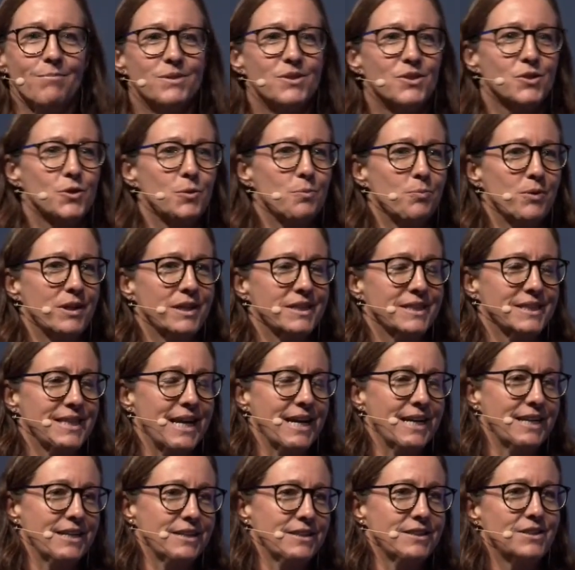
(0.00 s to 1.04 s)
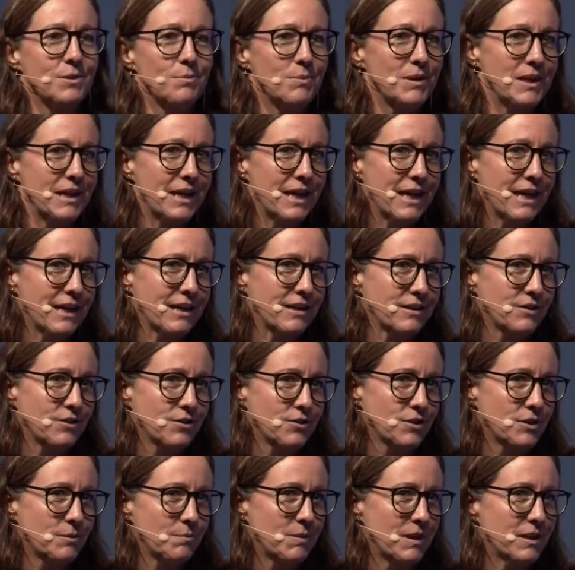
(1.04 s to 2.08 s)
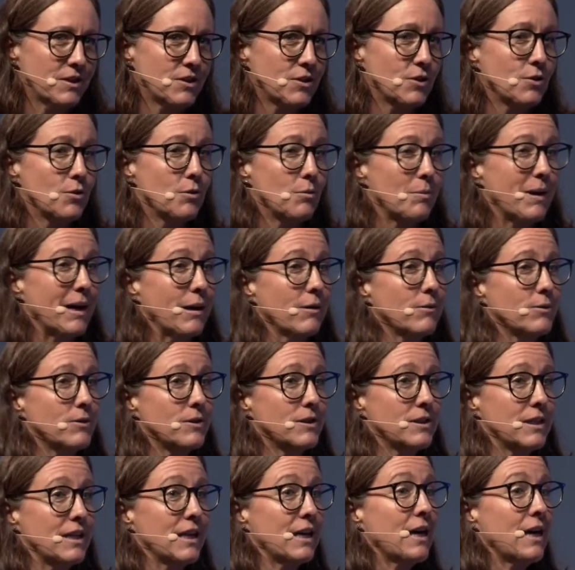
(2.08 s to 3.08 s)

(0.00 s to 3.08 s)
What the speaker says: super excited to be here to speak to you about